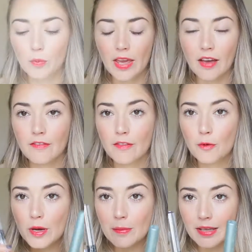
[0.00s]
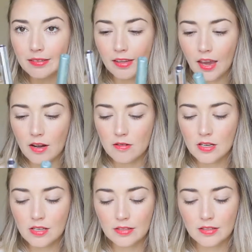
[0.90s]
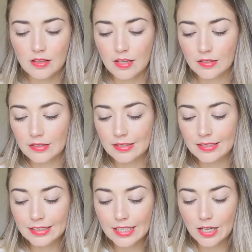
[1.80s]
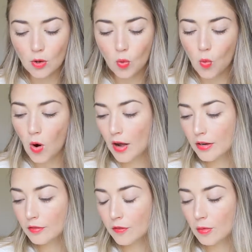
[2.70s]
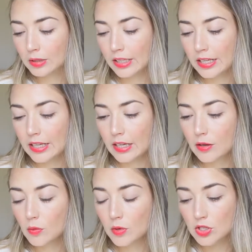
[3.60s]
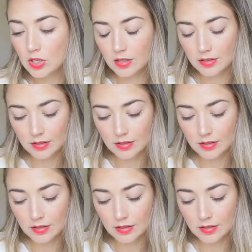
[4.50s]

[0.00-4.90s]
we have 3 mascaras. This is the little one from Clinique, which is